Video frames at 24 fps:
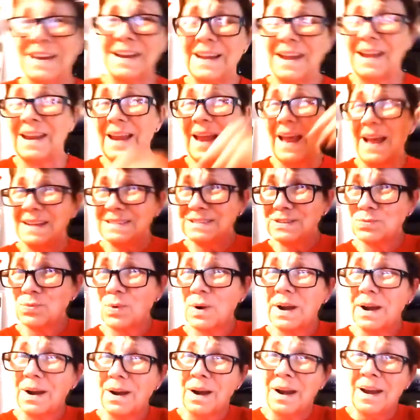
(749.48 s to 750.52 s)
day, I
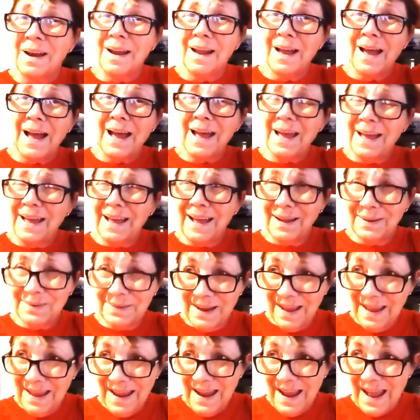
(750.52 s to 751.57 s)
swear.
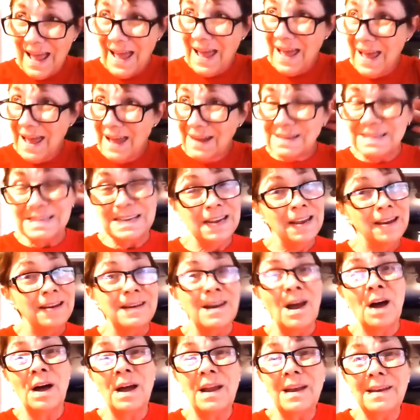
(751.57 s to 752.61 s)
I did
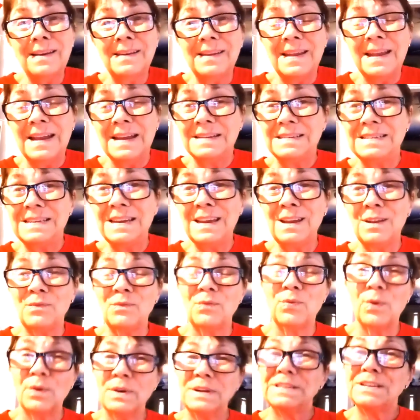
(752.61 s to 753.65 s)
not
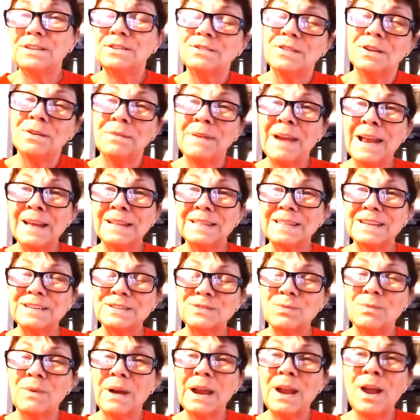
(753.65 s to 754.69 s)
intend for it to turn out
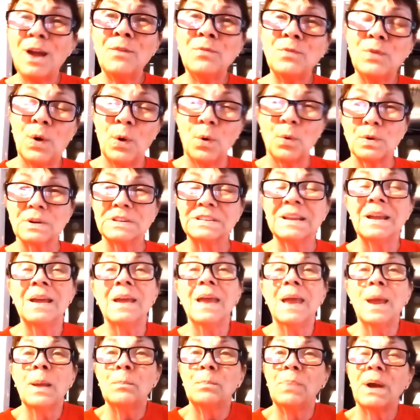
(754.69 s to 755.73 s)
this way, of course.
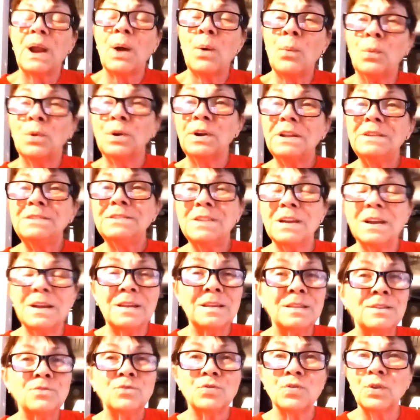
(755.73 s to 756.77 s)
But I wanted to tell
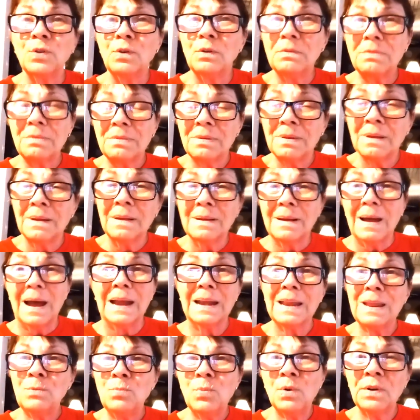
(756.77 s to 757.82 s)
you the truth.
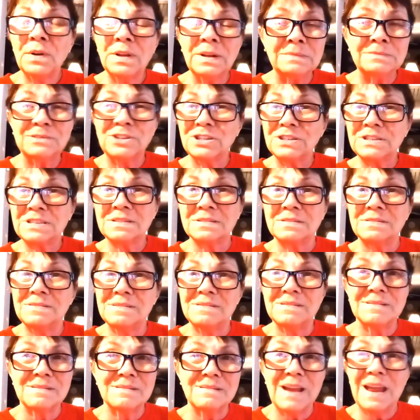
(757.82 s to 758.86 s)
I didn't want to just
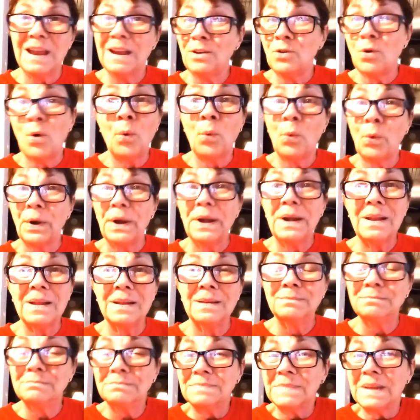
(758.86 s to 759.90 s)
ignore it
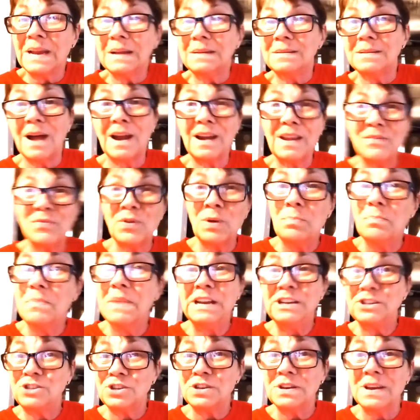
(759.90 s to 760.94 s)
and not even
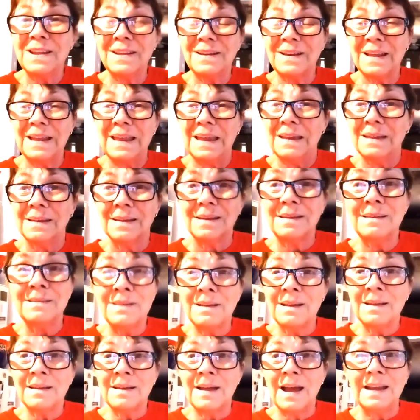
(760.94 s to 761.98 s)
mention it
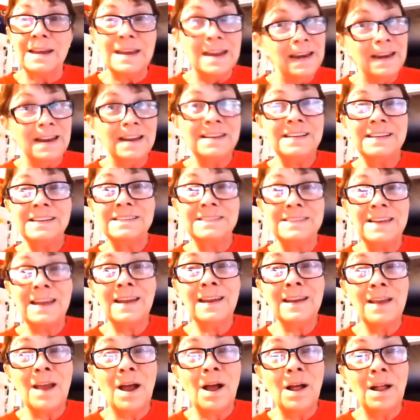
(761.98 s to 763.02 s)
again. I needed to
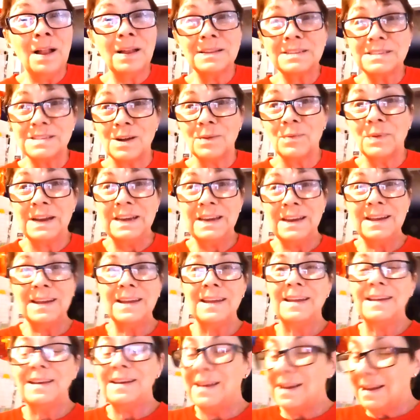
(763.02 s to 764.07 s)
tell y'all, so I
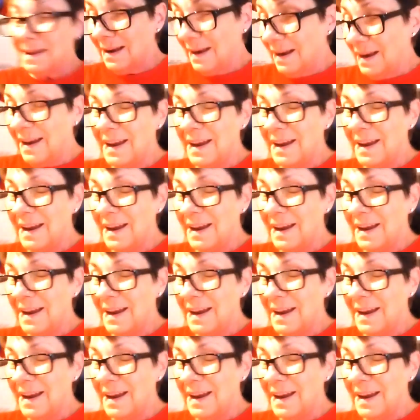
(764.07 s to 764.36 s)
did.